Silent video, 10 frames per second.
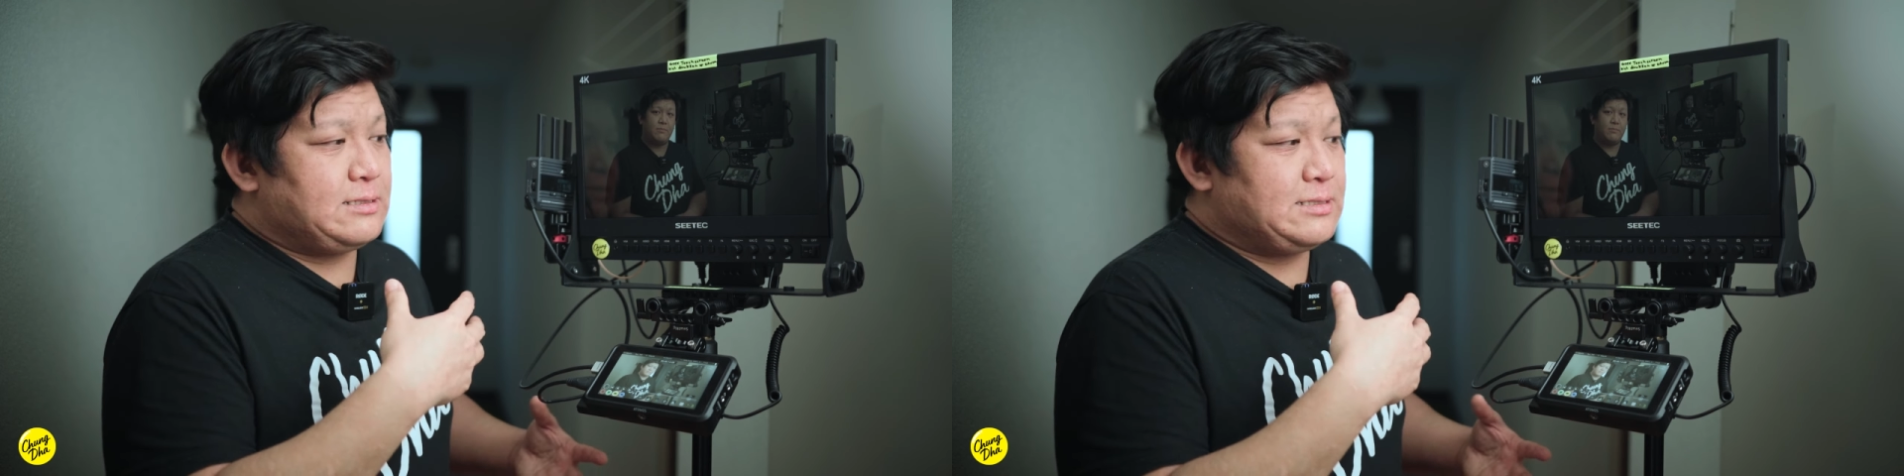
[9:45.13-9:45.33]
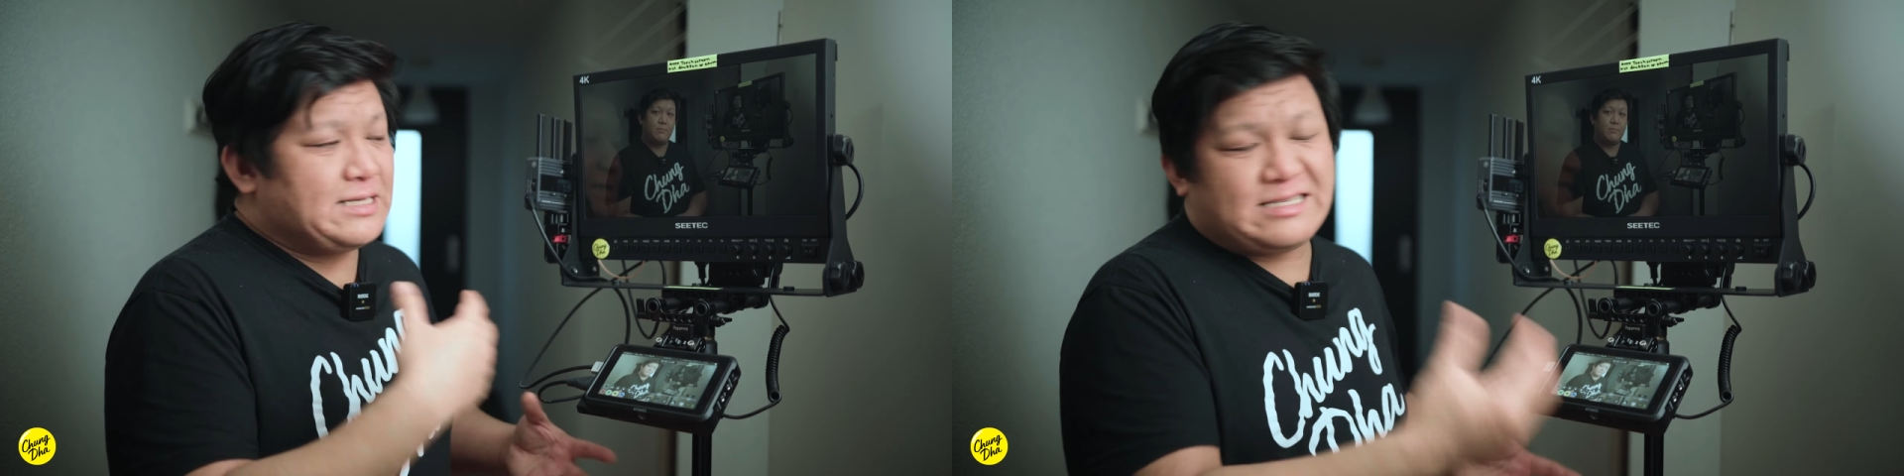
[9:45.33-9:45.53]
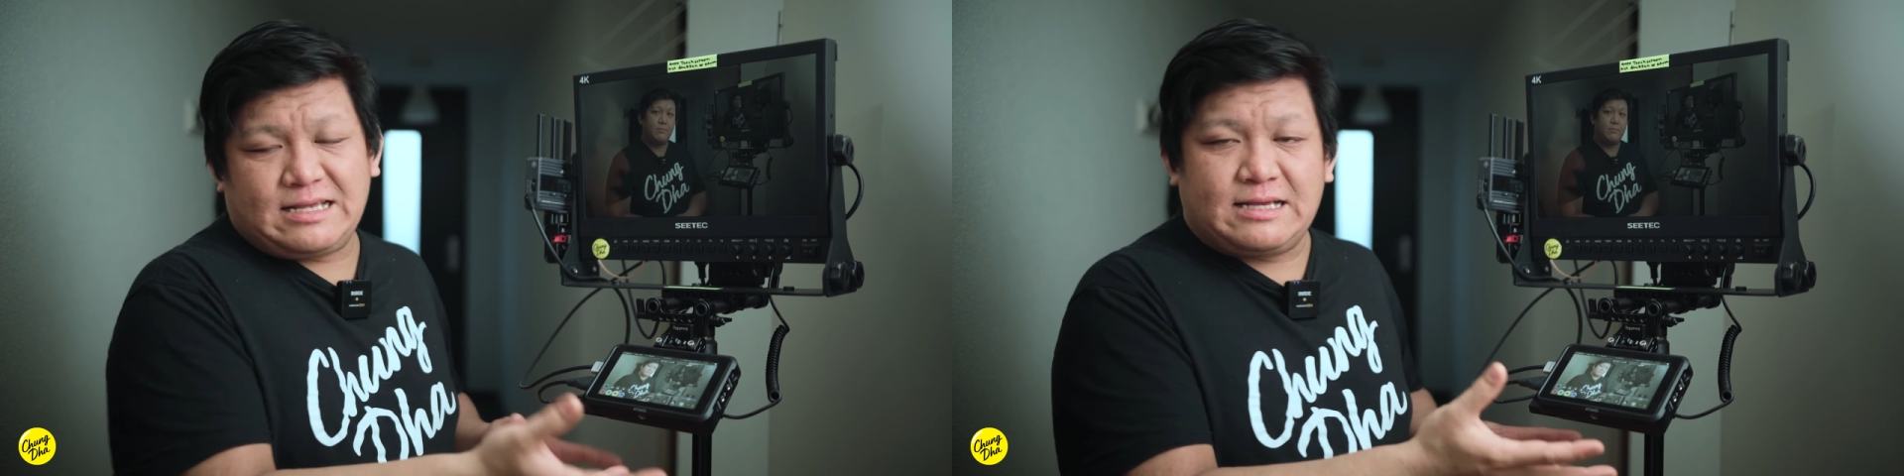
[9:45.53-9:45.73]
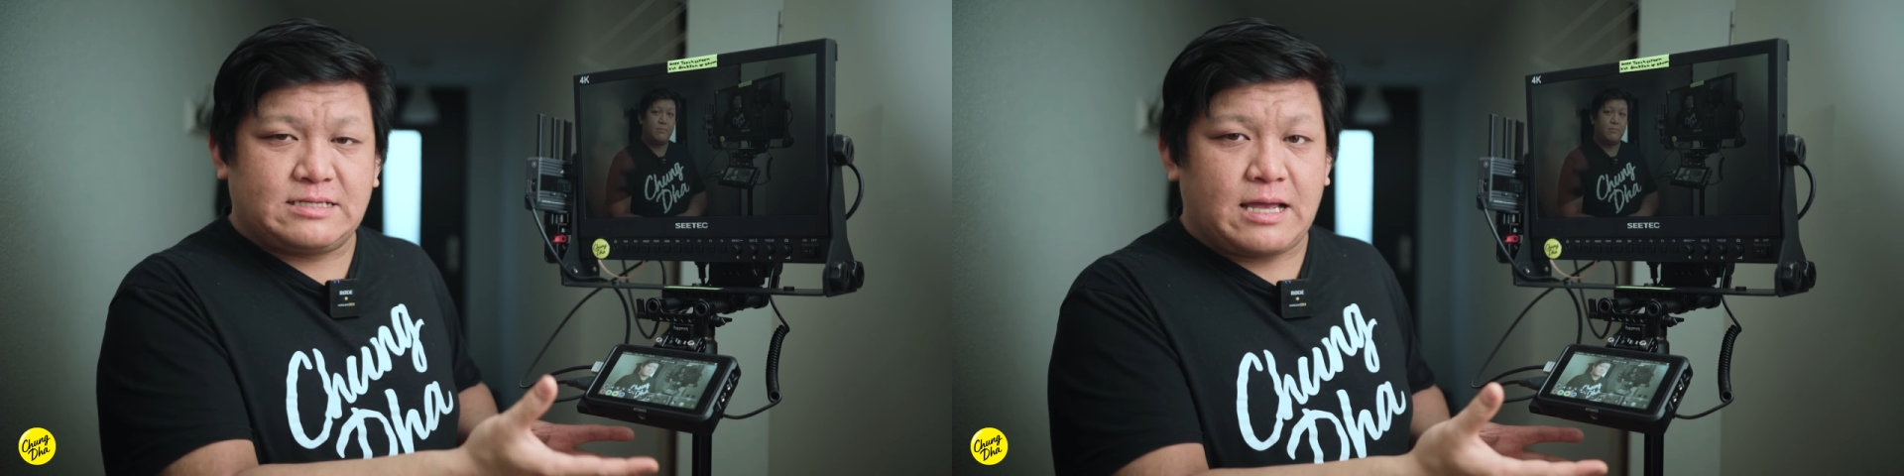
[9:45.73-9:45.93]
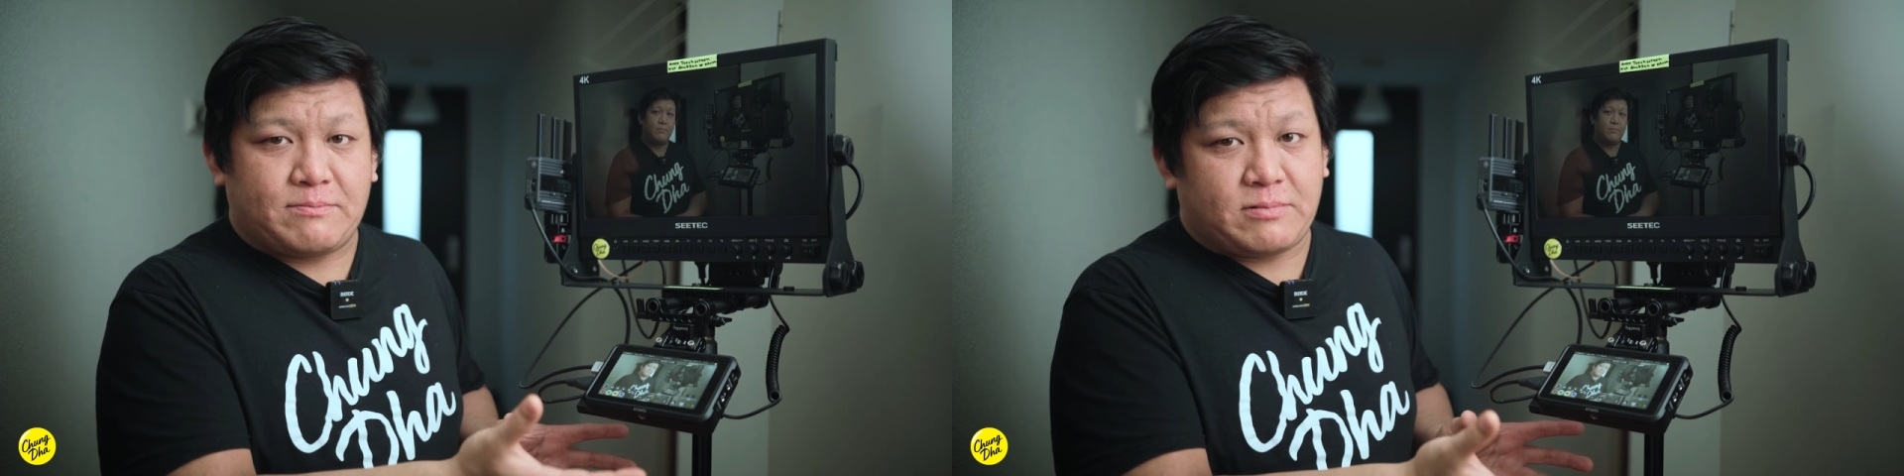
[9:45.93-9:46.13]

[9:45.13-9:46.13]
this is a